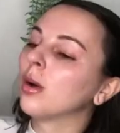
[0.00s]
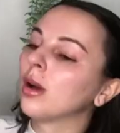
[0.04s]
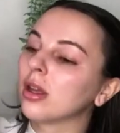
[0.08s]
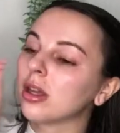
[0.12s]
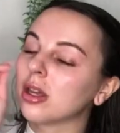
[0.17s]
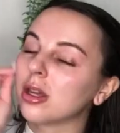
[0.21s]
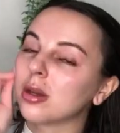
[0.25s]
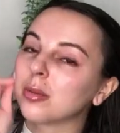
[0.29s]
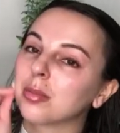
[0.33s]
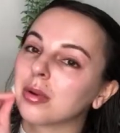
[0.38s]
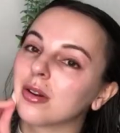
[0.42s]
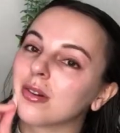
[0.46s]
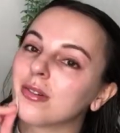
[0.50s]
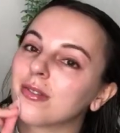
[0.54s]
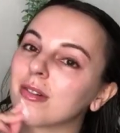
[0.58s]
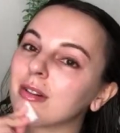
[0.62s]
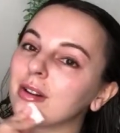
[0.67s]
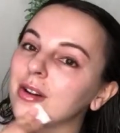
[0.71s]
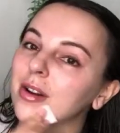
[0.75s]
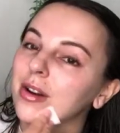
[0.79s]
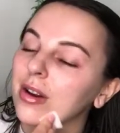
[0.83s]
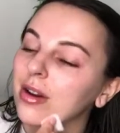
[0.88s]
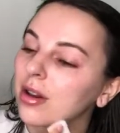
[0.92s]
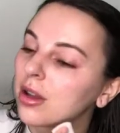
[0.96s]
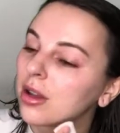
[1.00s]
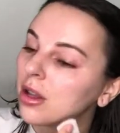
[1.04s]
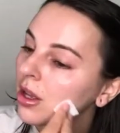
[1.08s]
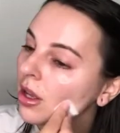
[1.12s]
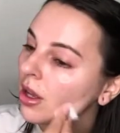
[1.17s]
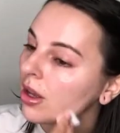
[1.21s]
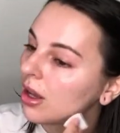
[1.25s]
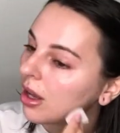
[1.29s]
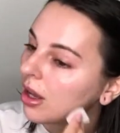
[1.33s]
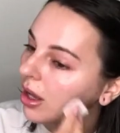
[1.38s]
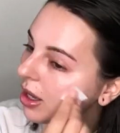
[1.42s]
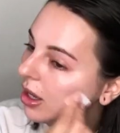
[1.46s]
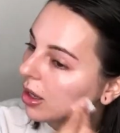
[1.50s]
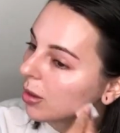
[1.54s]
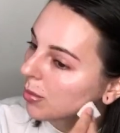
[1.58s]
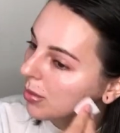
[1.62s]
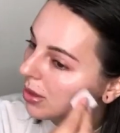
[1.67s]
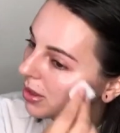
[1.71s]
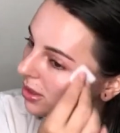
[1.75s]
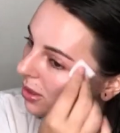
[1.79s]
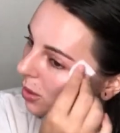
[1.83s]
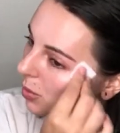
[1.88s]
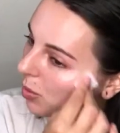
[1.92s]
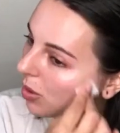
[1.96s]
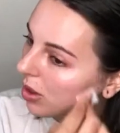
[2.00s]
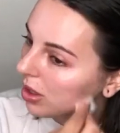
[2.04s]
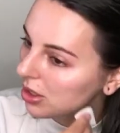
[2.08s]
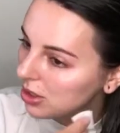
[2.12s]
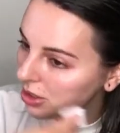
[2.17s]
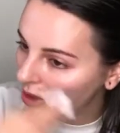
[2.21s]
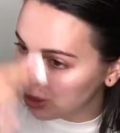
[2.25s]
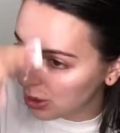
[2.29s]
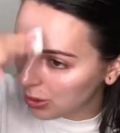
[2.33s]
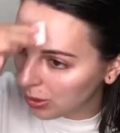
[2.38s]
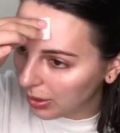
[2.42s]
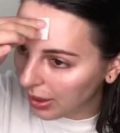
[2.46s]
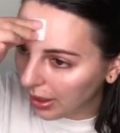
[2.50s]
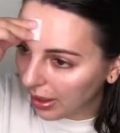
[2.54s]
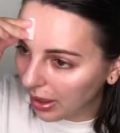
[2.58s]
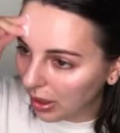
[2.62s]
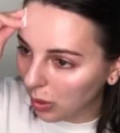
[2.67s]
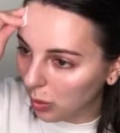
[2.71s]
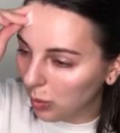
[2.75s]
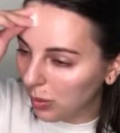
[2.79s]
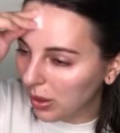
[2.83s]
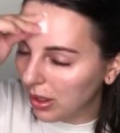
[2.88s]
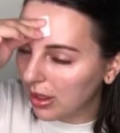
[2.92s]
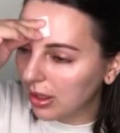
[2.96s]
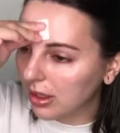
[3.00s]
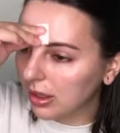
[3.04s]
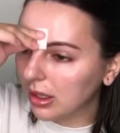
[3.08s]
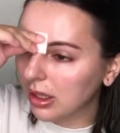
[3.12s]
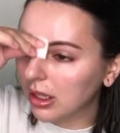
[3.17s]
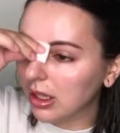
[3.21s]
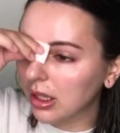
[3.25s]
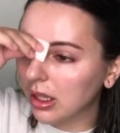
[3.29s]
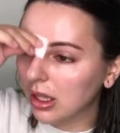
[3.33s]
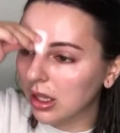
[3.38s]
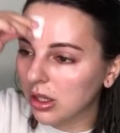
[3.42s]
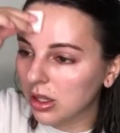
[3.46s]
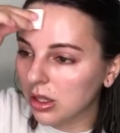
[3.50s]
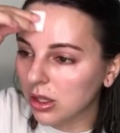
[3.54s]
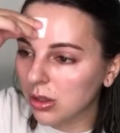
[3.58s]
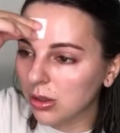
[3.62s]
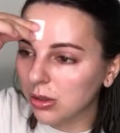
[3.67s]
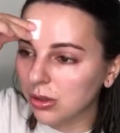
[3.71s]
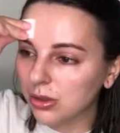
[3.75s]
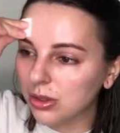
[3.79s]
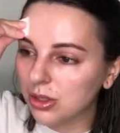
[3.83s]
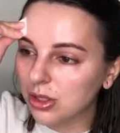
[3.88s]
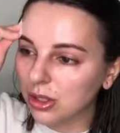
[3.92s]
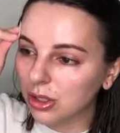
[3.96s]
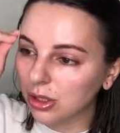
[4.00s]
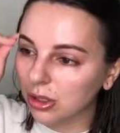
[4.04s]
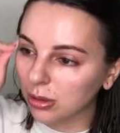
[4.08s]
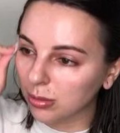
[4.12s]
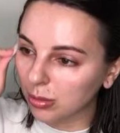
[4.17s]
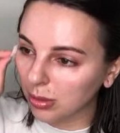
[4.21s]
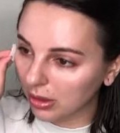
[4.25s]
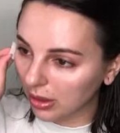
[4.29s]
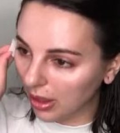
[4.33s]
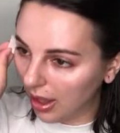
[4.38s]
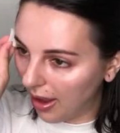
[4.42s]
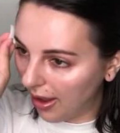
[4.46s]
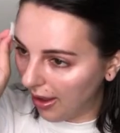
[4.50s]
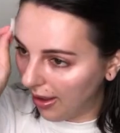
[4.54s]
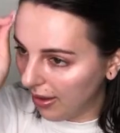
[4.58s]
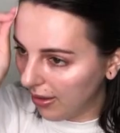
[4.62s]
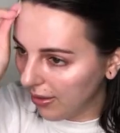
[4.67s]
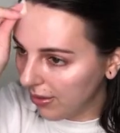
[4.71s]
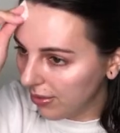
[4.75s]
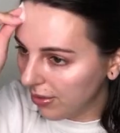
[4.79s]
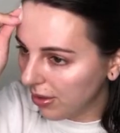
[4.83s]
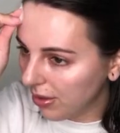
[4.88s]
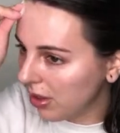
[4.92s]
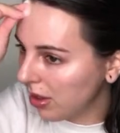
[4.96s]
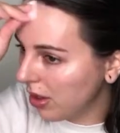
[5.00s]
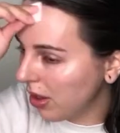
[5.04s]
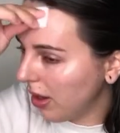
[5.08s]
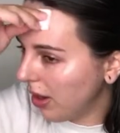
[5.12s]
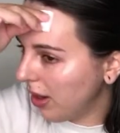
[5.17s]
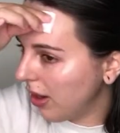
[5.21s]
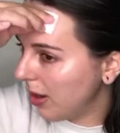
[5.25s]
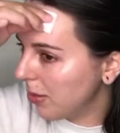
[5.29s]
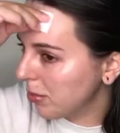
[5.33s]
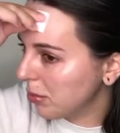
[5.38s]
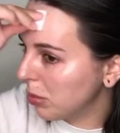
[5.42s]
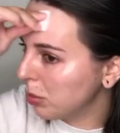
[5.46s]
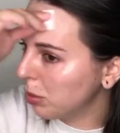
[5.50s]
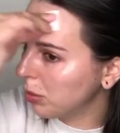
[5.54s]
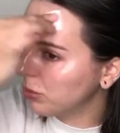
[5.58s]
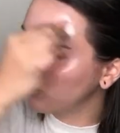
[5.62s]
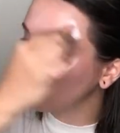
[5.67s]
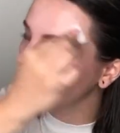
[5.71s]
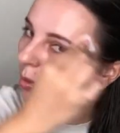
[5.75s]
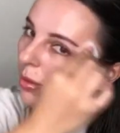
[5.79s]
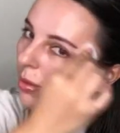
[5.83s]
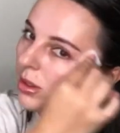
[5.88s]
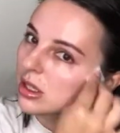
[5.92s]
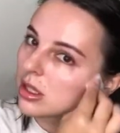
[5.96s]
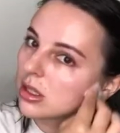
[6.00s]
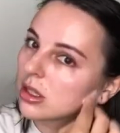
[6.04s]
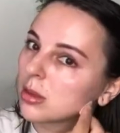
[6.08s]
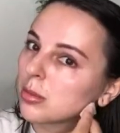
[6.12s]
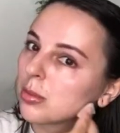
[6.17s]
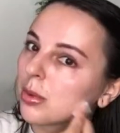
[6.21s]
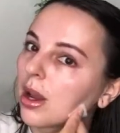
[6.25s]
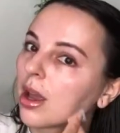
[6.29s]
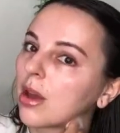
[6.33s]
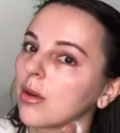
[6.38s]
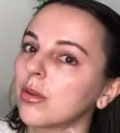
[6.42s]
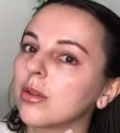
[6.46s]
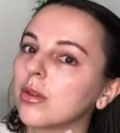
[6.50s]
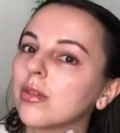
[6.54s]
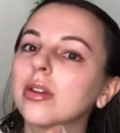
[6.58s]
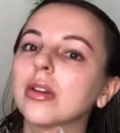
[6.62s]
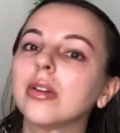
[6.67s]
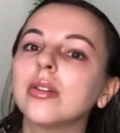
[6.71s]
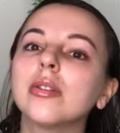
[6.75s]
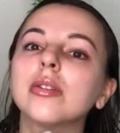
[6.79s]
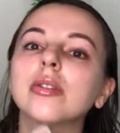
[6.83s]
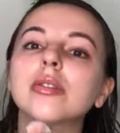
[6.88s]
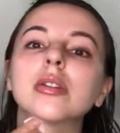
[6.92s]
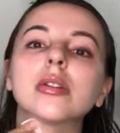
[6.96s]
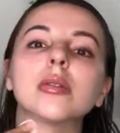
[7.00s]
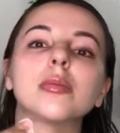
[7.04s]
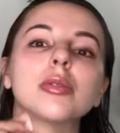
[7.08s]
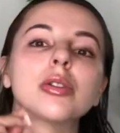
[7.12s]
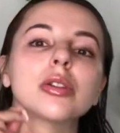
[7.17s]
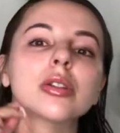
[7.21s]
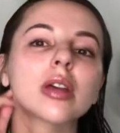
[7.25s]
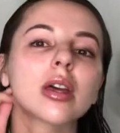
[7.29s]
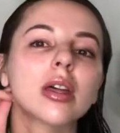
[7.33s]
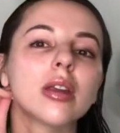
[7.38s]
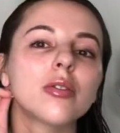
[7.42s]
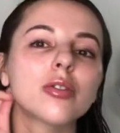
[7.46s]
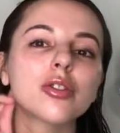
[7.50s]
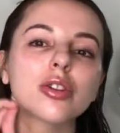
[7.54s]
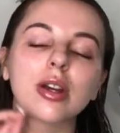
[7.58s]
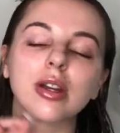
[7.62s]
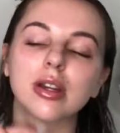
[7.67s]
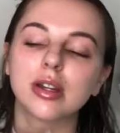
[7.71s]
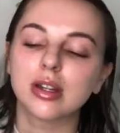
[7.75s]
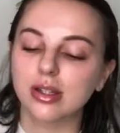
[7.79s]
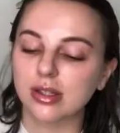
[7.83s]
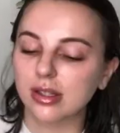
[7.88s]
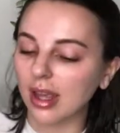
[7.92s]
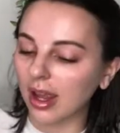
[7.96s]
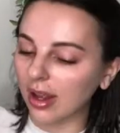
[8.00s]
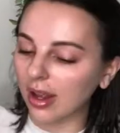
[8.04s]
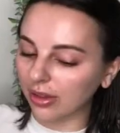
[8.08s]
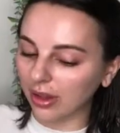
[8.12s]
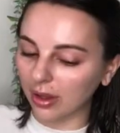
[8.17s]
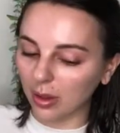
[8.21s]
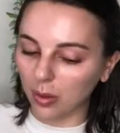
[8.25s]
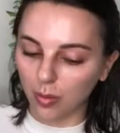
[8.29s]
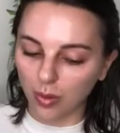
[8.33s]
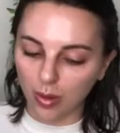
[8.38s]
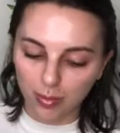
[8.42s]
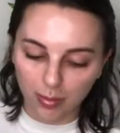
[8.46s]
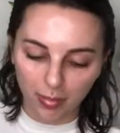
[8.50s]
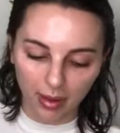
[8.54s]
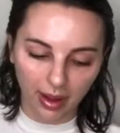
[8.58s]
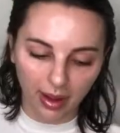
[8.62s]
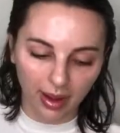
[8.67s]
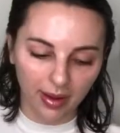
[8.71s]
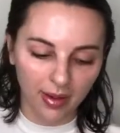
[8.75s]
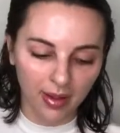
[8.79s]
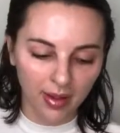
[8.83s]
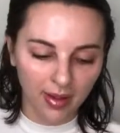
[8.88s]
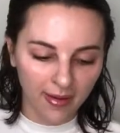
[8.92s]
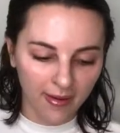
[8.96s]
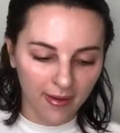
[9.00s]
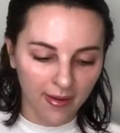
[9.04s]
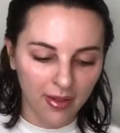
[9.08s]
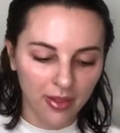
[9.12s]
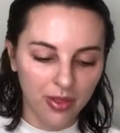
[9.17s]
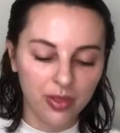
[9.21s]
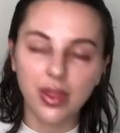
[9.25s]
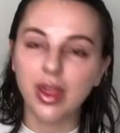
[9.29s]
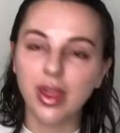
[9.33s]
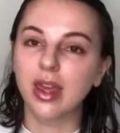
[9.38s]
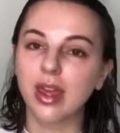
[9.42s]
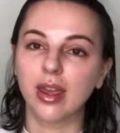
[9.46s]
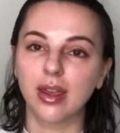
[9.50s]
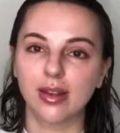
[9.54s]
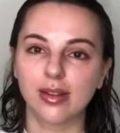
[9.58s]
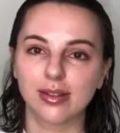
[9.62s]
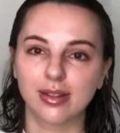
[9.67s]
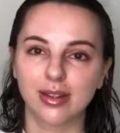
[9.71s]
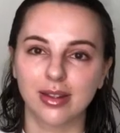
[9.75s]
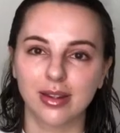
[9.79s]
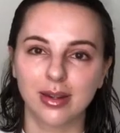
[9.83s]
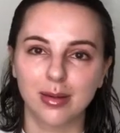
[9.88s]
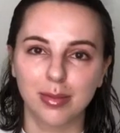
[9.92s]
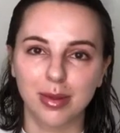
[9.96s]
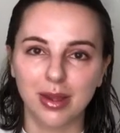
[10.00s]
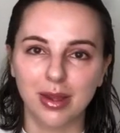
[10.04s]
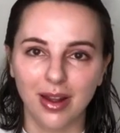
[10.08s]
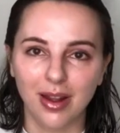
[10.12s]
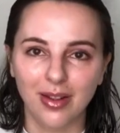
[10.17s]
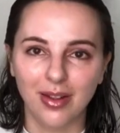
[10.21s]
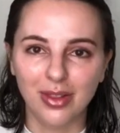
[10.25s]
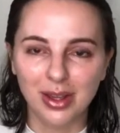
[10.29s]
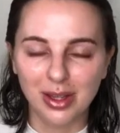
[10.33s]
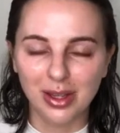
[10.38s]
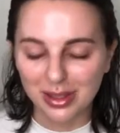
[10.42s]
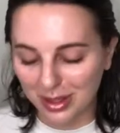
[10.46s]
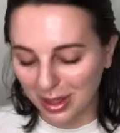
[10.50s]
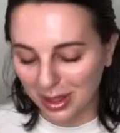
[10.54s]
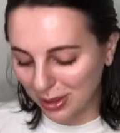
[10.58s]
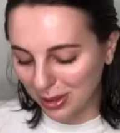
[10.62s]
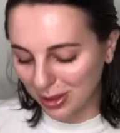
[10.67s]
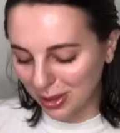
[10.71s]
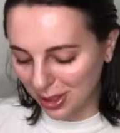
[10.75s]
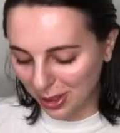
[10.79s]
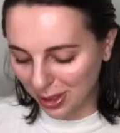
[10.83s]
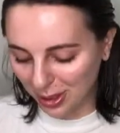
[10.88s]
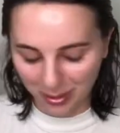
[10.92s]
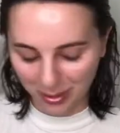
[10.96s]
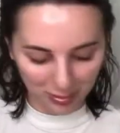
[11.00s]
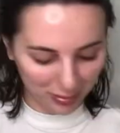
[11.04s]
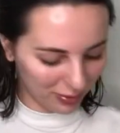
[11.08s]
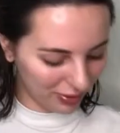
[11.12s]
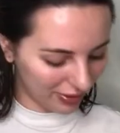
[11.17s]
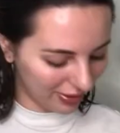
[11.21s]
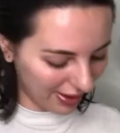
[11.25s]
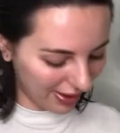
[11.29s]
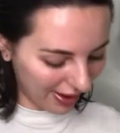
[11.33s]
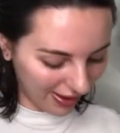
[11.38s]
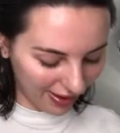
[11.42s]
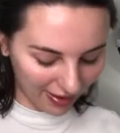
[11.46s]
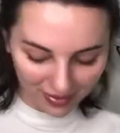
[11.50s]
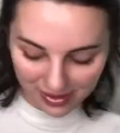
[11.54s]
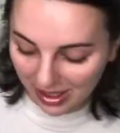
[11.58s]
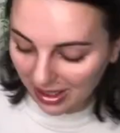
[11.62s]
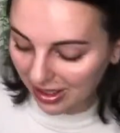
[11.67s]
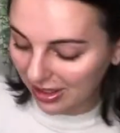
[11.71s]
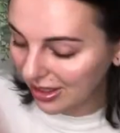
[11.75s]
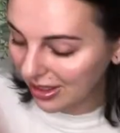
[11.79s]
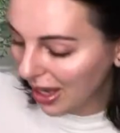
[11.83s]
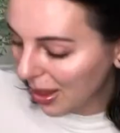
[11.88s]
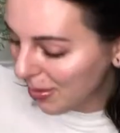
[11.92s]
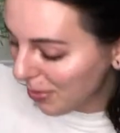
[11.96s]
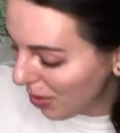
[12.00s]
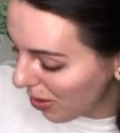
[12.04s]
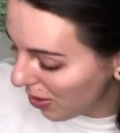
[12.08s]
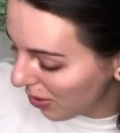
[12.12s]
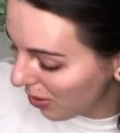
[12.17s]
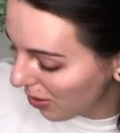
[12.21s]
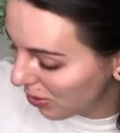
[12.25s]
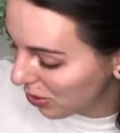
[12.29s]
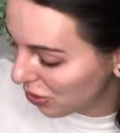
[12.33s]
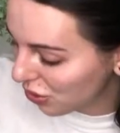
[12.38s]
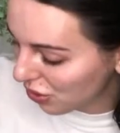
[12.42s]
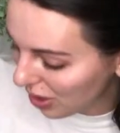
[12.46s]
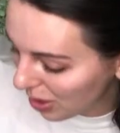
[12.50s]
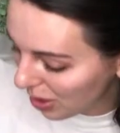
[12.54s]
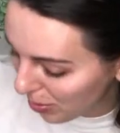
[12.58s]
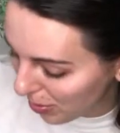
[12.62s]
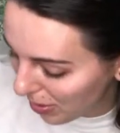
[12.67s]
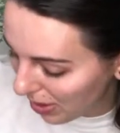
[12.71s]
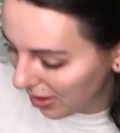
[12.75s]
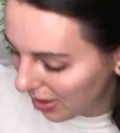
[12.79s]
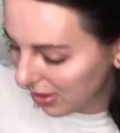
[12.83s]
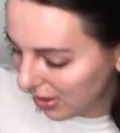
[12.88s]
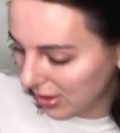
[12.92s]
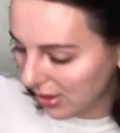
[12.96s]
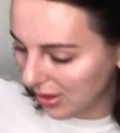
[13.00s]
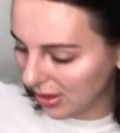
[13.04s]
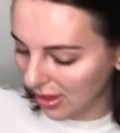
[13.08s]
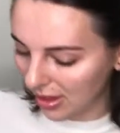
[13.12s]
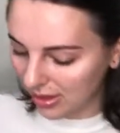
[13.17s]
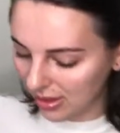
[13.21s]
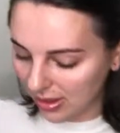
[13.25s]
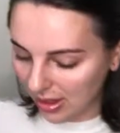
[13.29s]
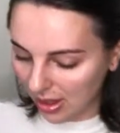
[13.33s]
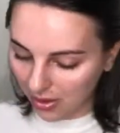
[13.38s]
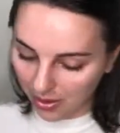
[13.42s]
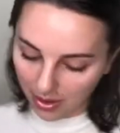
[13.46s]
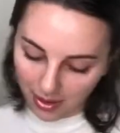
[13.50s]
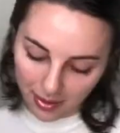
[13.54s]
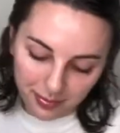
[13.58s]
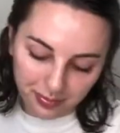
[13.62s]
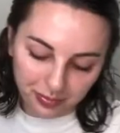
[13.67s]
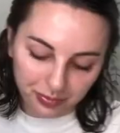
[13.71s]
you prefer. Because I want to do like a weekly YouTube live before we did the brand review. So I'm just kind of trying to decide like what my thing is going to be on these YouTube lives, like demos, treatments, etc.